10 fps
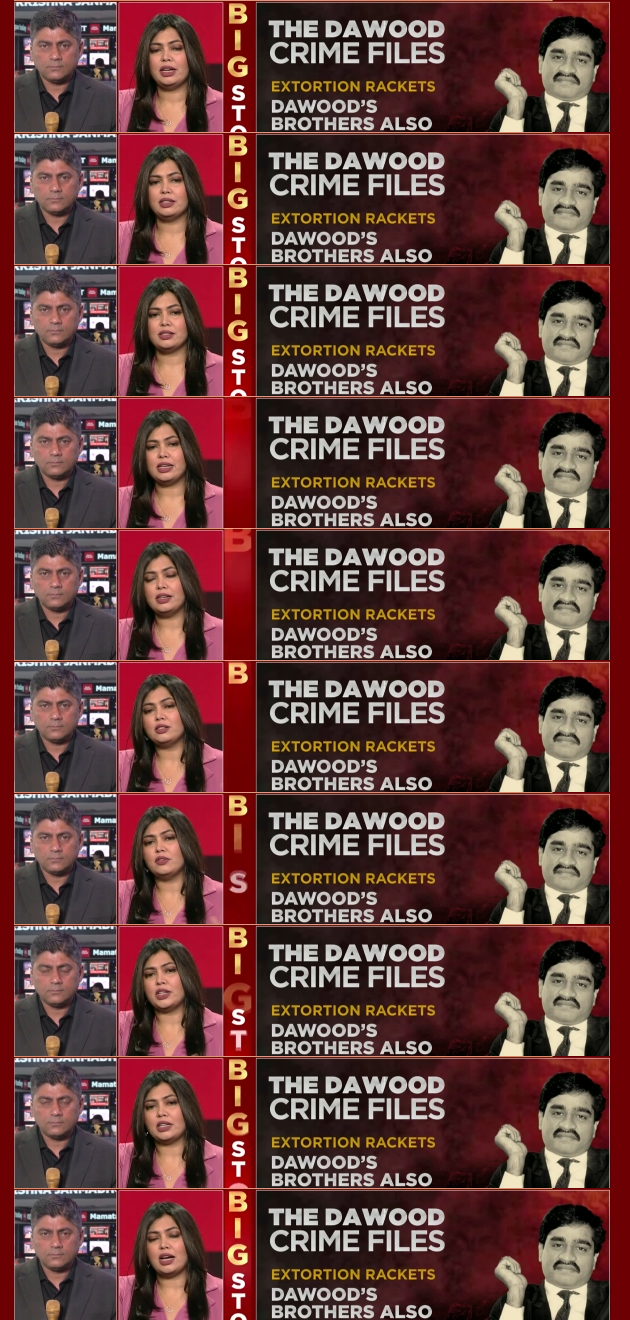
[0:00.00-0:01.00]
Speaker 1: at the series of
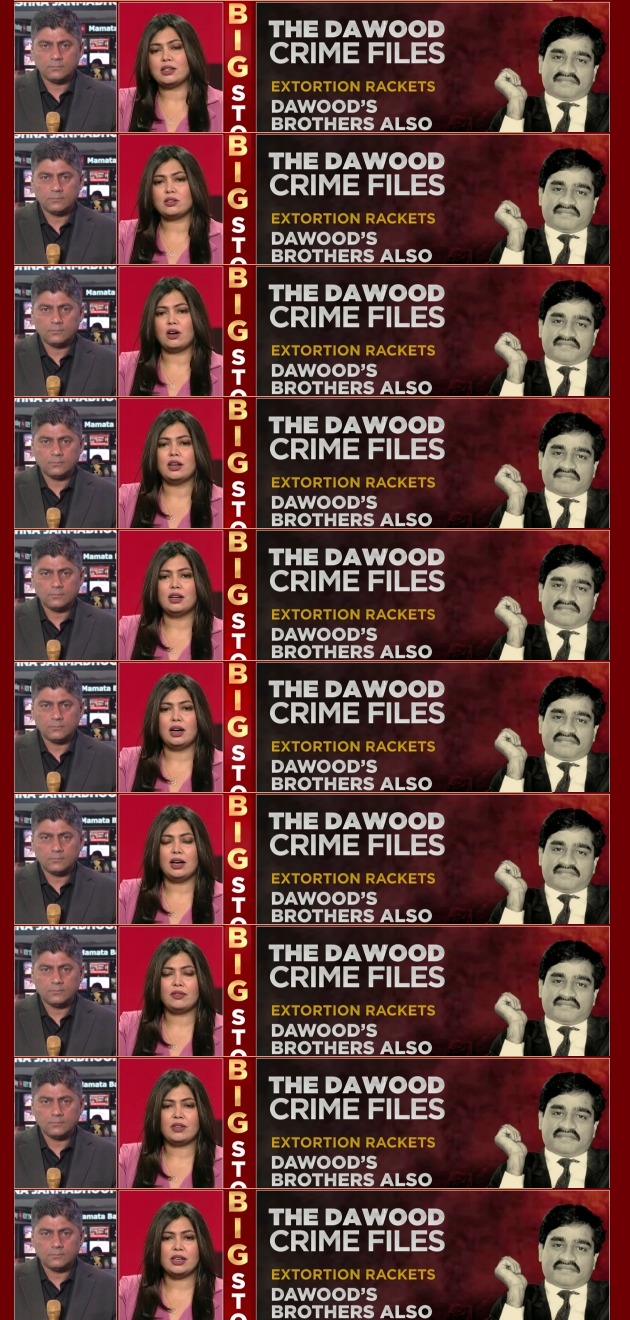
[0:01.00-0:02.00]
attacks on
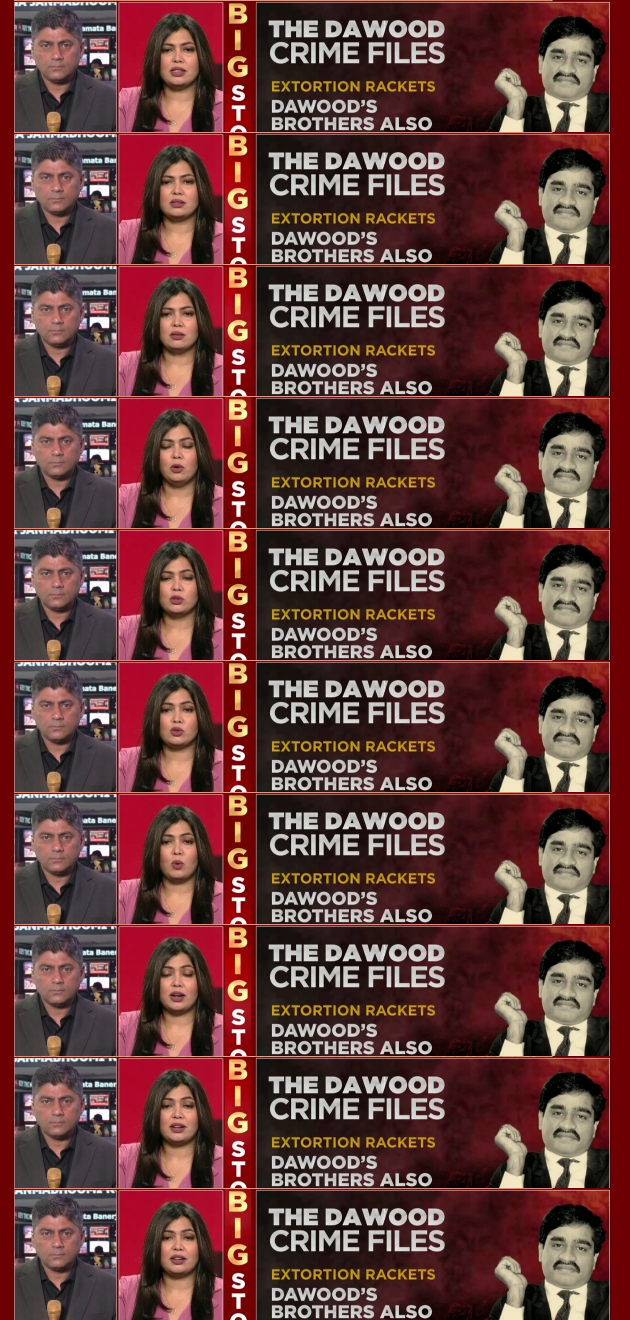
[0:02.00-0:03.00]
these most
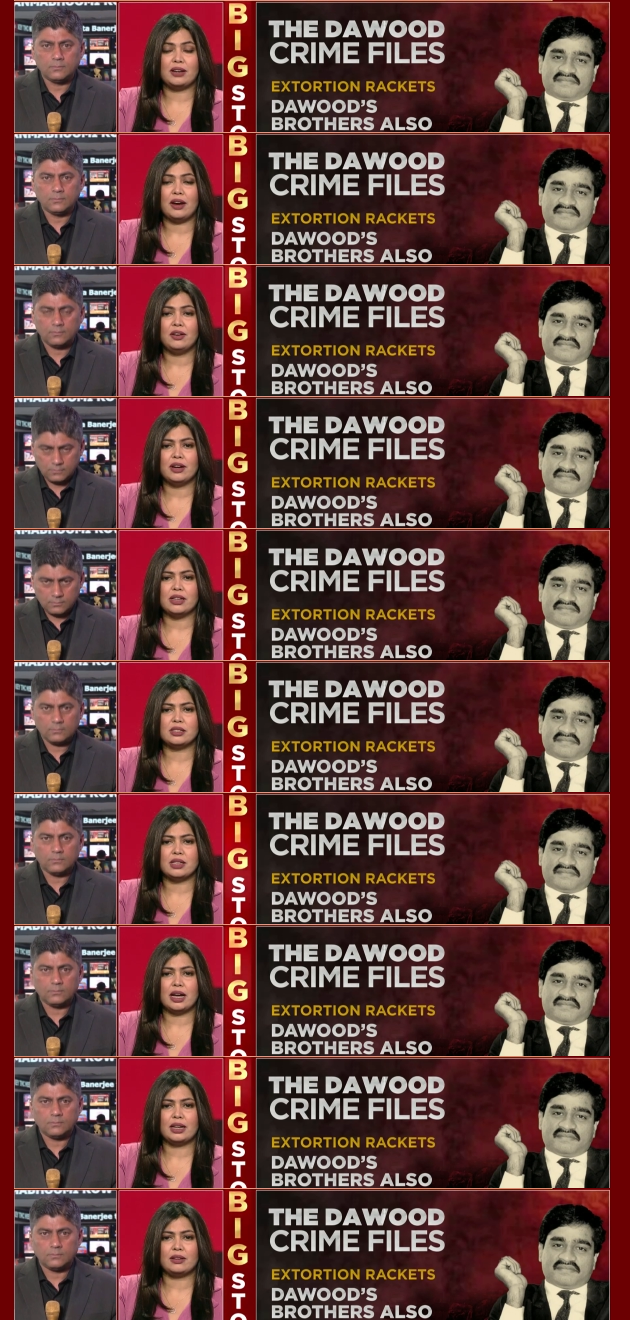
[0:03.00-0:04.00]
wanted terrorists,
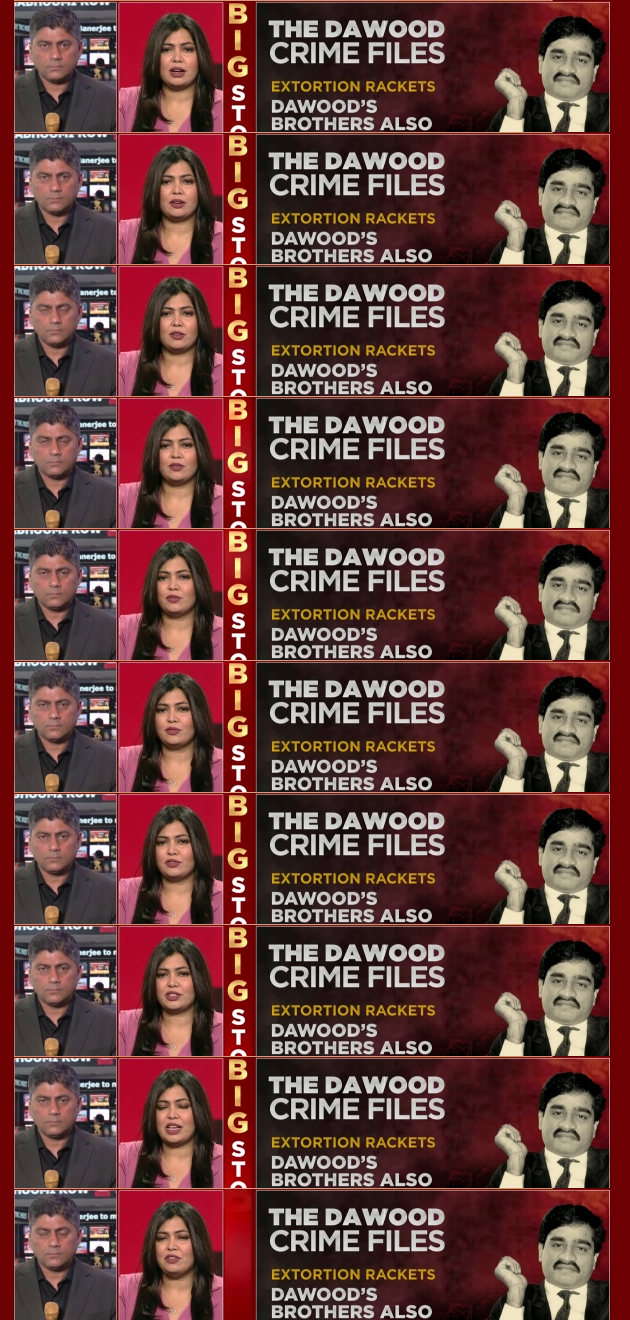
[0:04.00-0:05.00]

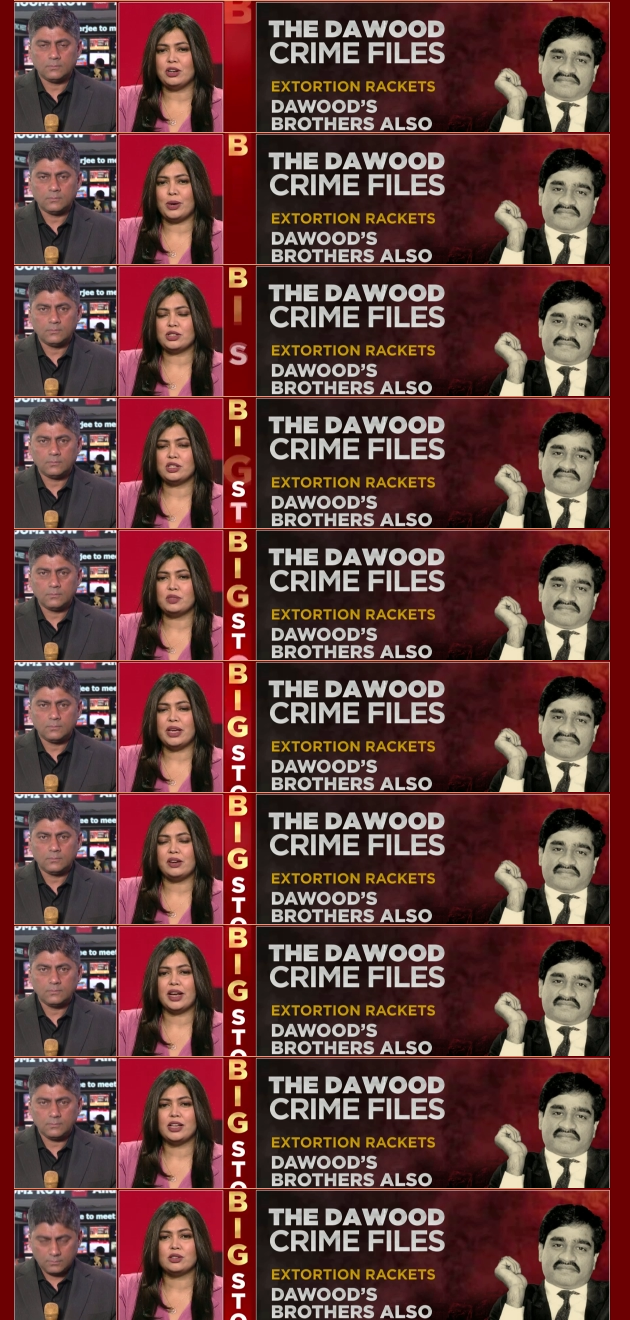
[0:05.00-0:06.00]
several questions being
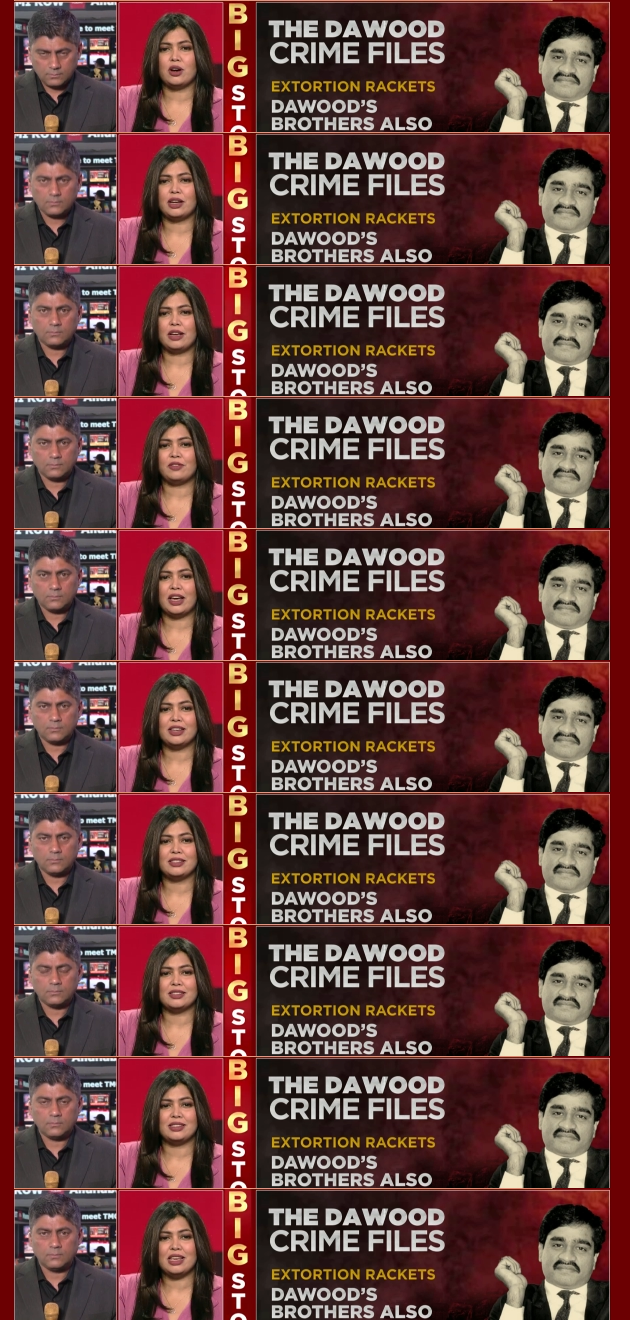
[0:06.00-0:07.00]
raised on if there is
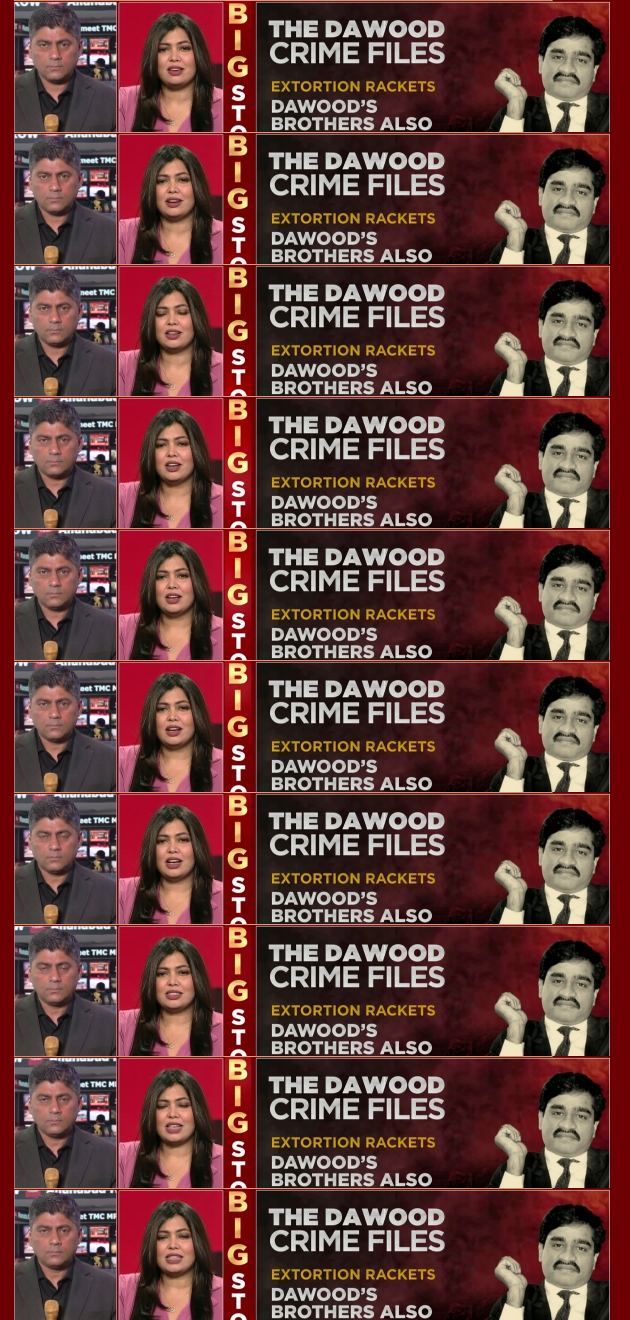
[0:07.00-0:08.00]
a secret
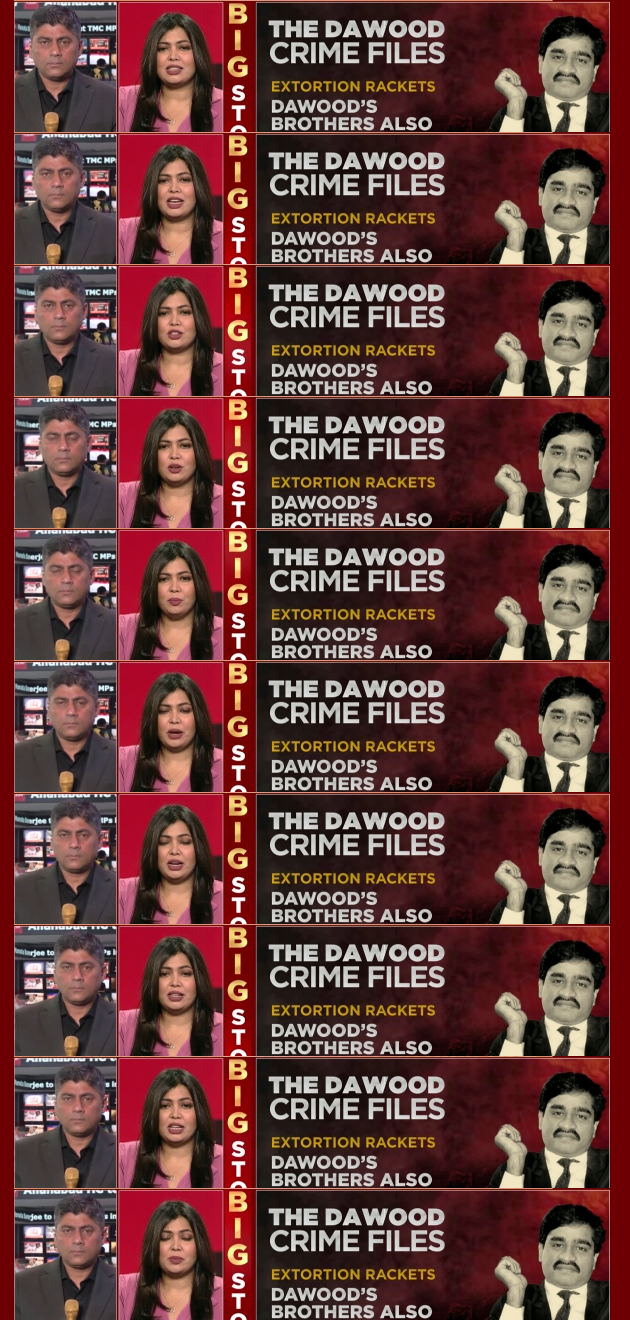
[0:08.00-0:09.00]
assassination
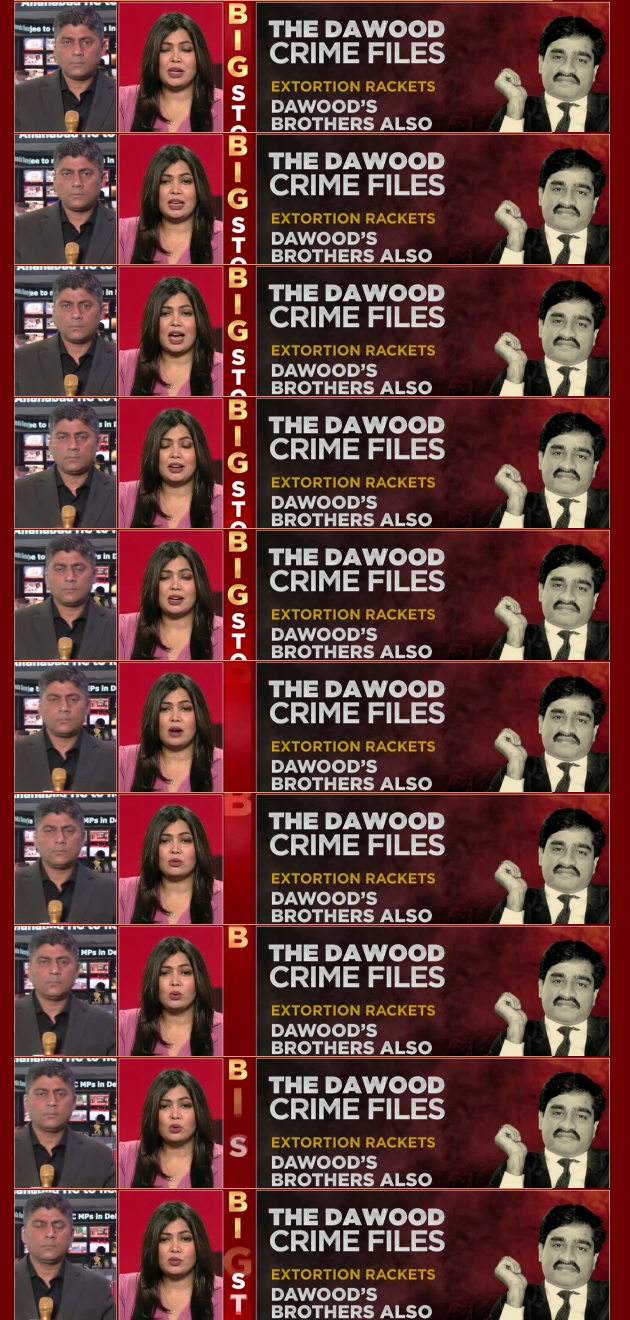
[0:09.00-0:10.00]
bid that's being carried out, who's